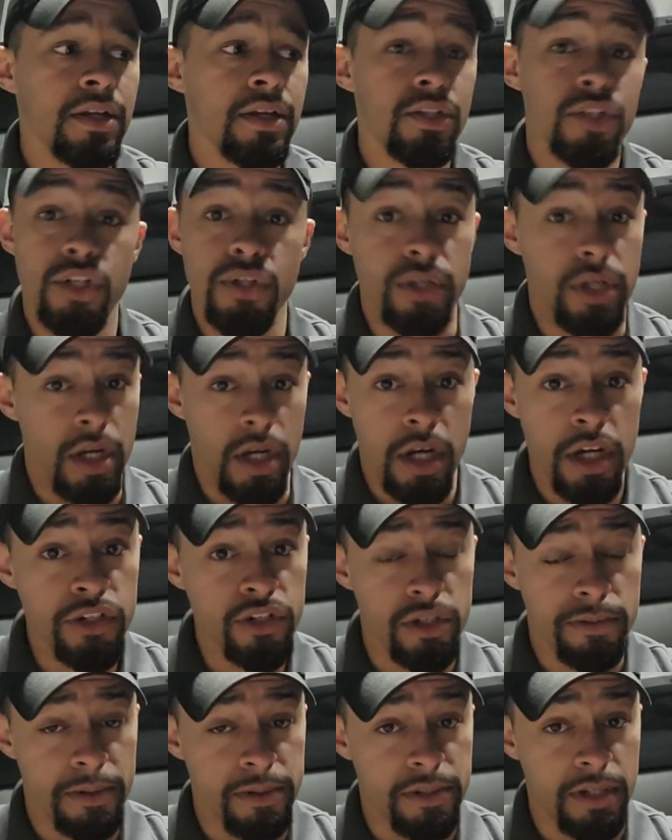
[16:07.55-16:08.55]
you're
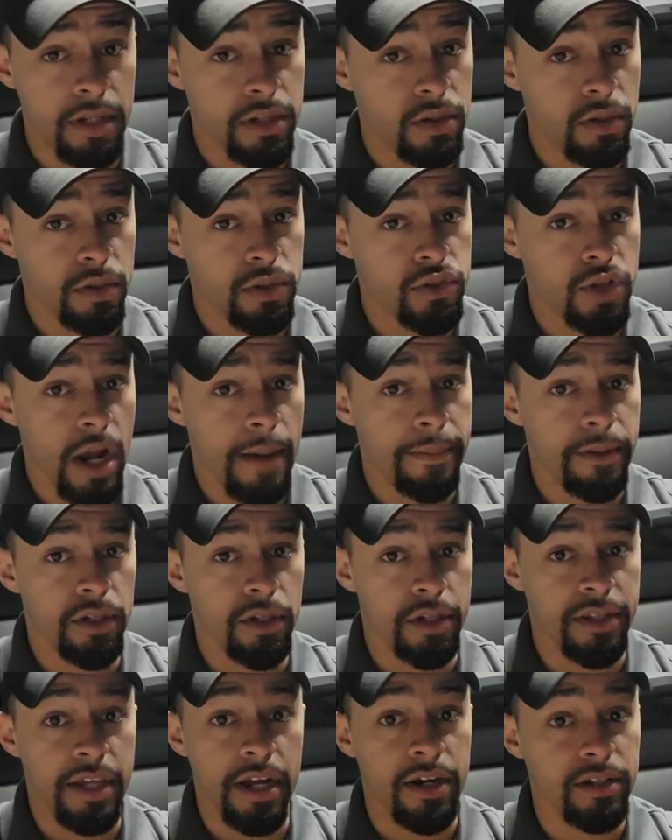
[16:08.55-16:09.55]
100% doing drop and
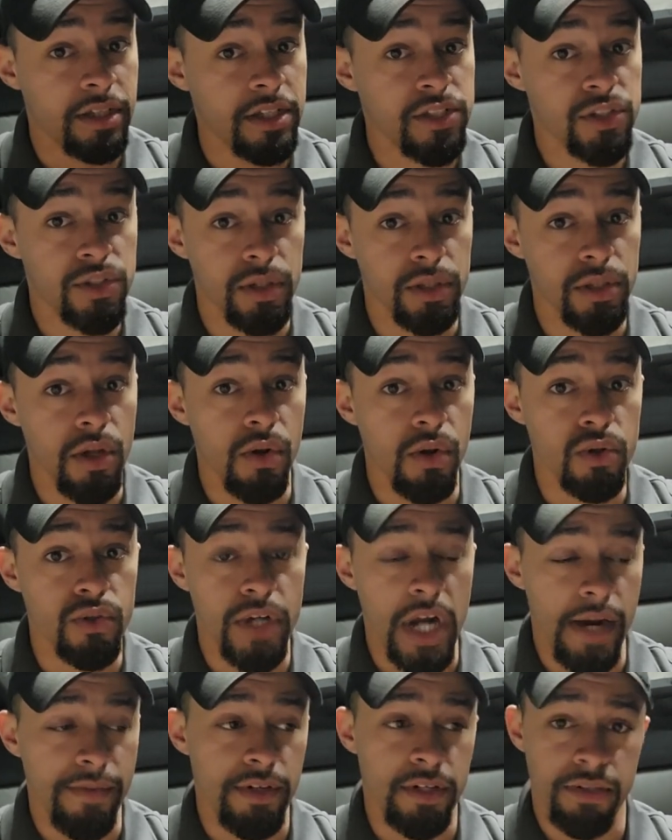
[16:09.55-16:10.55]
hook there, unless you're a local driver.